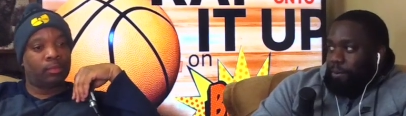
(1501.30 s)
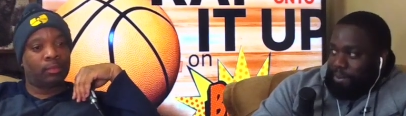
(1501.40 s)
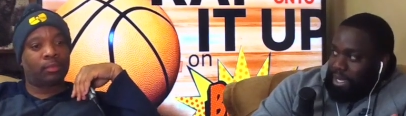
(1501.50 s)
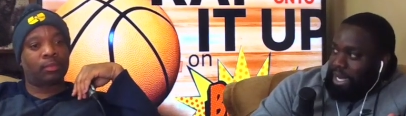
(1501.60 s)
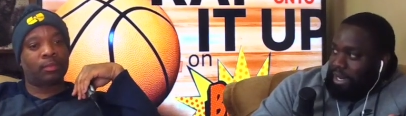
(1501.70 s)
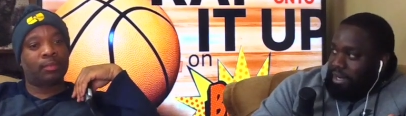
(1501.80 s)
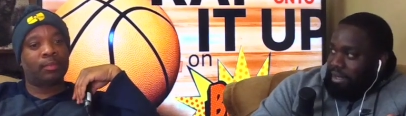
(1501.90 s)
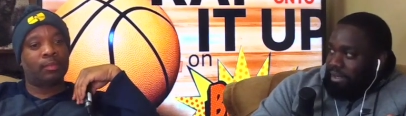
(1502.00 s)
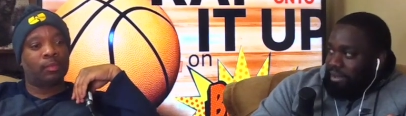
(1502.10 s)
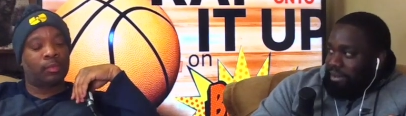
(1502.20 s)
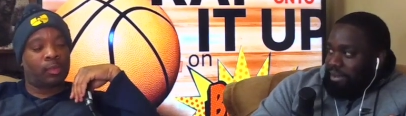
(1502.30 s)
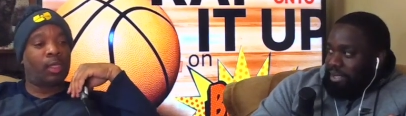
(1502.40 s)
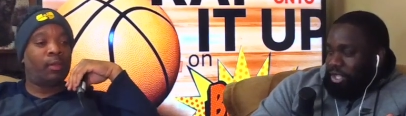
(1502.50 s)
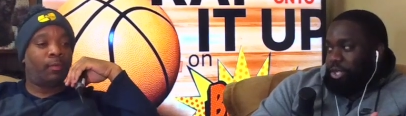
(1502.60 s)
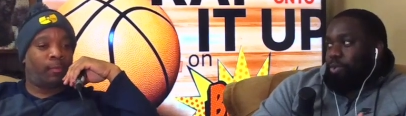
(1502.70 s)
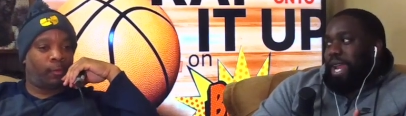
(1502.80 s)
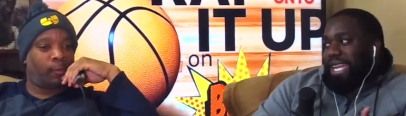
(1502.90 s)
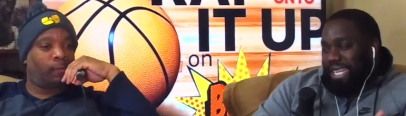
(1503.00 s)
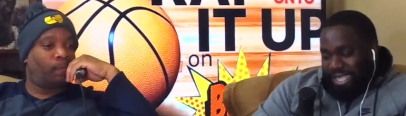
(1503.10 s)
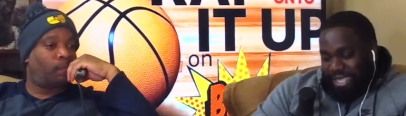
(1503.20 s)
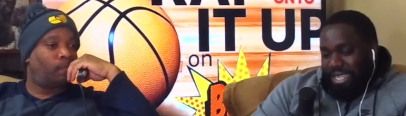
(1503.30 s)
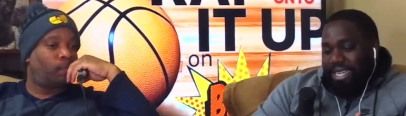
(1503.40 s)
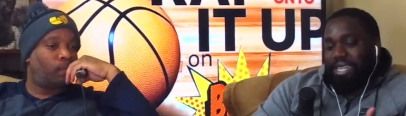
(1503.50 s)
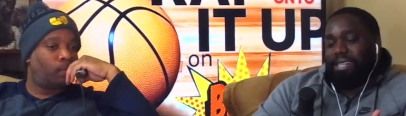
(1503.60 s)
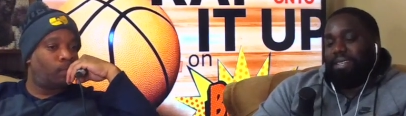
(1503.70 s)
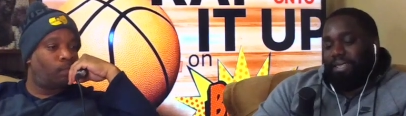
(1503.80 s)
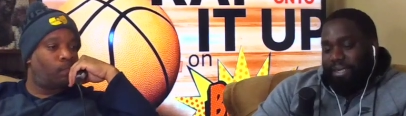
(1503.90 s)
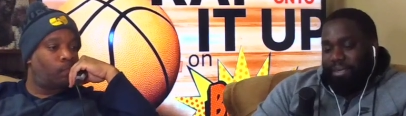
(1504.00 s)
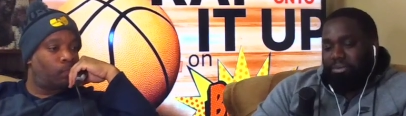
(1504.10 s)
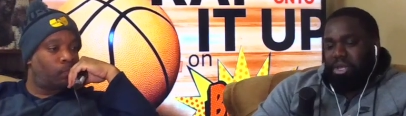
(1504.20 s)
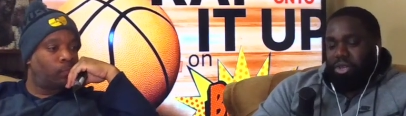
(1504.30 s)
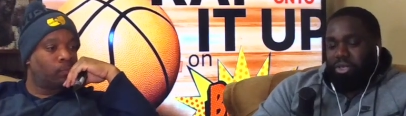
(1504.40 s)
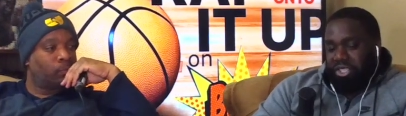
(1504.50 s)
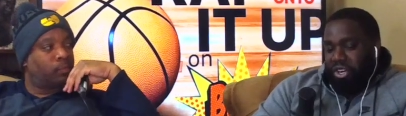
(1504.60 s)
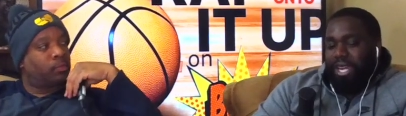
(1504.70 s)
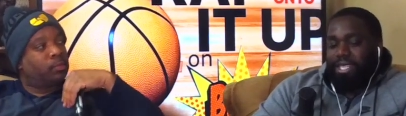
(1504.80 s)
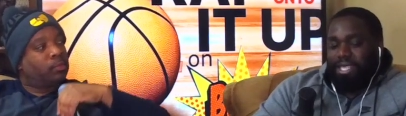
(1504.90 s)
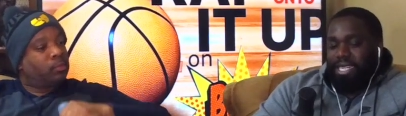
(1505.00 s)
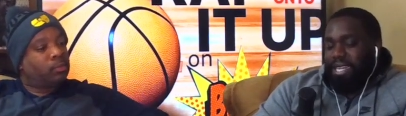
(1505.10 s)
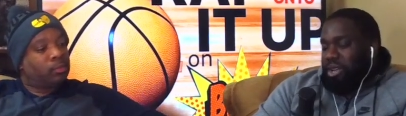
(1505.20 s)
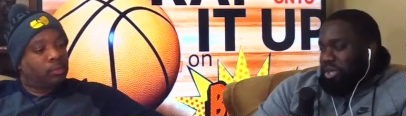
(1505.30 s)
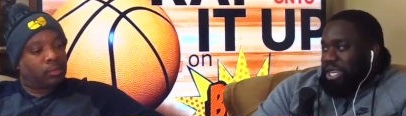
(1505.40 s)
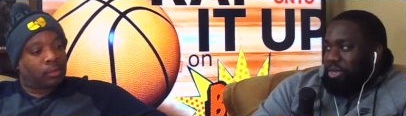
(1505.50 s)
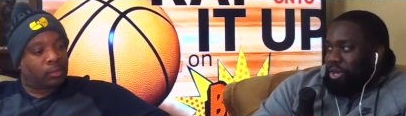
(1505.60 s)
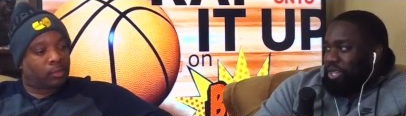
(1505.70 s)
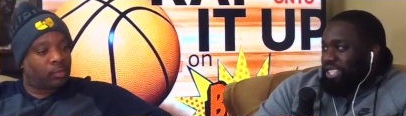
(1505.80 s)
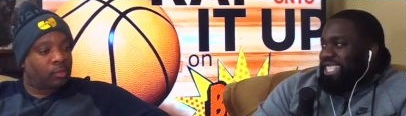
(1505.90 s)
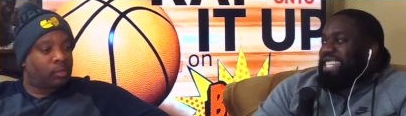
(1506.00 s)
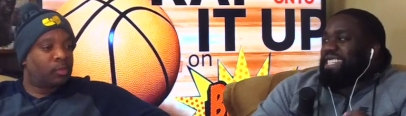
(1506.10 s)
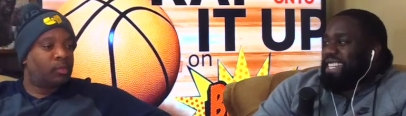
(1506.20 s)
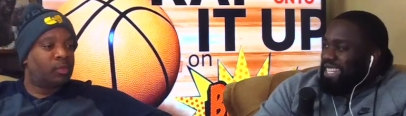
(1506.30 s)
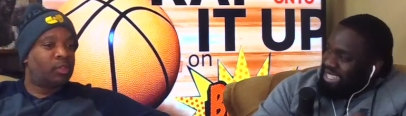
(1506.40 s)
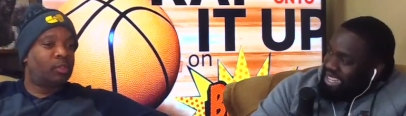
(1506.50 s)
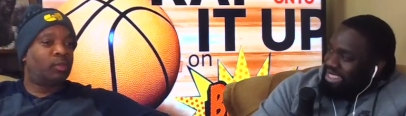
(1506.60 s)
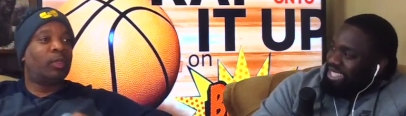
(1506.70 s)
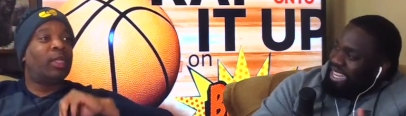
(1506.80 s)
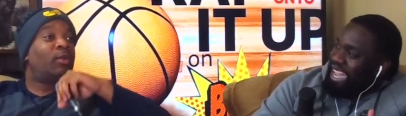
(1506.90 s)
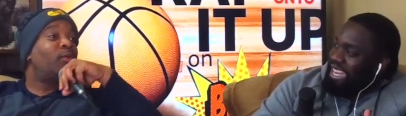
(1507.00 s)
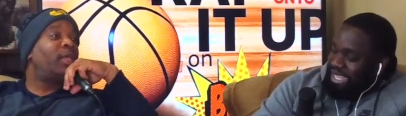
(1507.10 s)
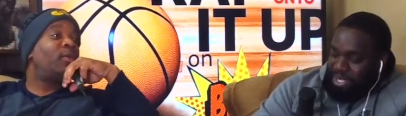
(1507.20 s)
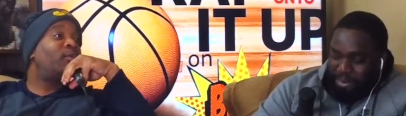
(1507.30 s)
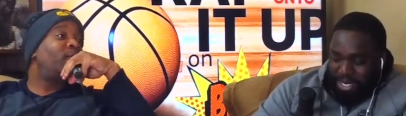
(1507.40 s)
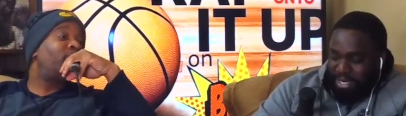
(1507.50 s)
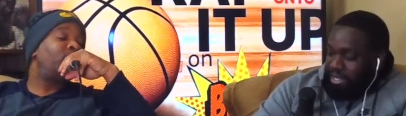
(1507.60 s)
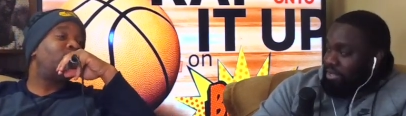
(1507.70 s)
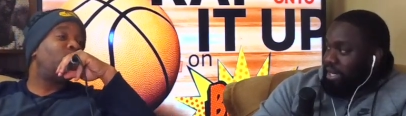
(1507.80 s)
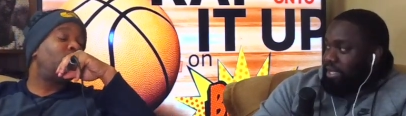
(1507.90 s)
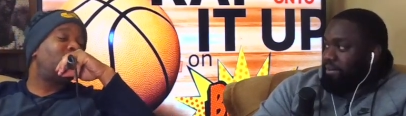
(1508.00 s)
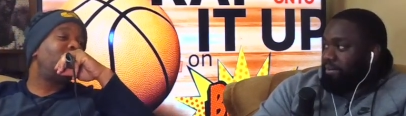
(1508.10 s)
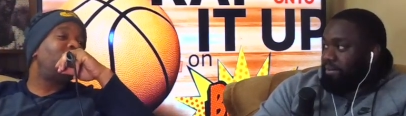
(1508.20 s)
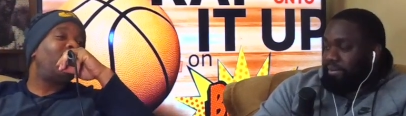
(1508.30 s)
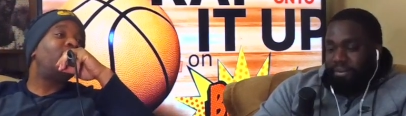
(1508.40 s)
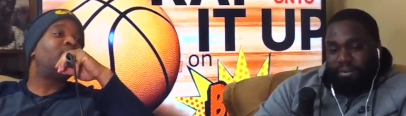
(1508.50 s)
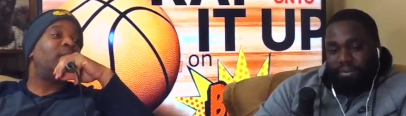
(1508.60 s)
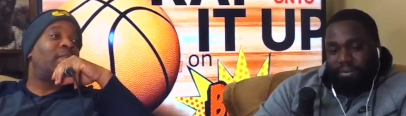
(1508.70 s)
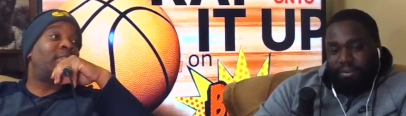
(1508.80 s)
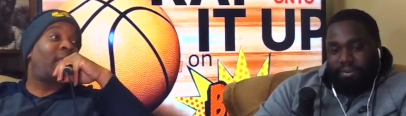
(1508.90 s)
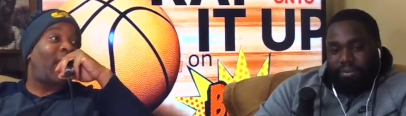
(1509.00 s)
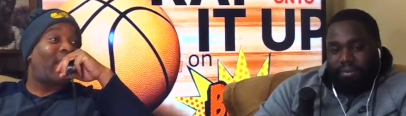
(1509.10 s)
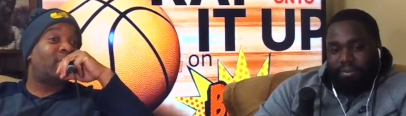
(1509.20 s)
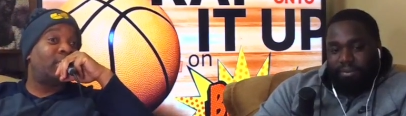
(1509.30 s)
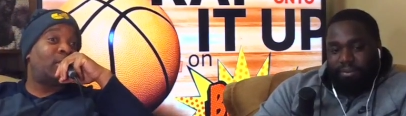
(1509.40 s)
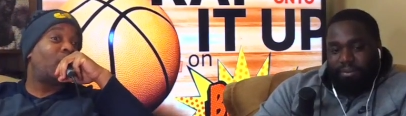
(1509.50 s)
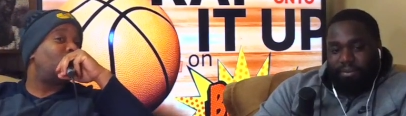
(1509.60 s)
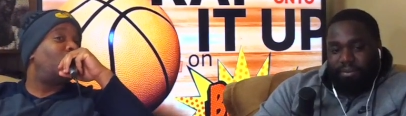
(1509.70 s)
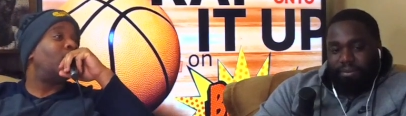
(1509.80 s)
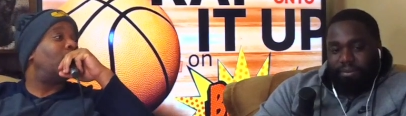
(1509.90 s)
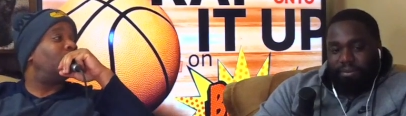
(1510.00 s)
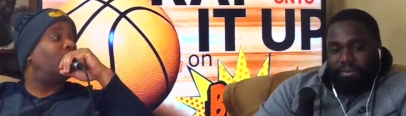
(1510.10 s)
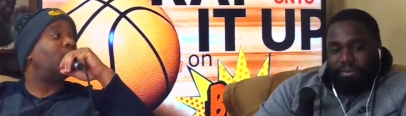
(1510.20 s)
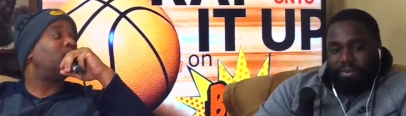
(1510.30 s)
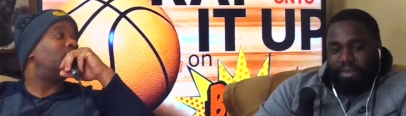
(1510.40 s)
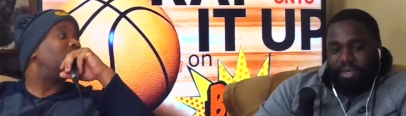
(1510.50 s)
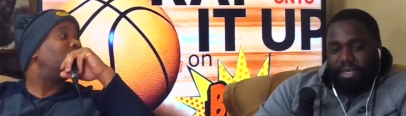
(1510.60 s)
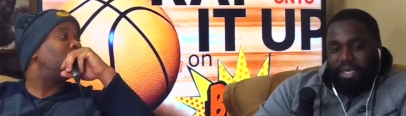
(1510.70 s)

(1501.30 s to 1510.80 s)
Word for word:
Speaker 1: player. You're just waiting to see you know, you're trying to see all the other seasonings on the well, side. Well,
Speaker 2: they don't they don't sense, so right? Justin Anderson is actually not on our roster.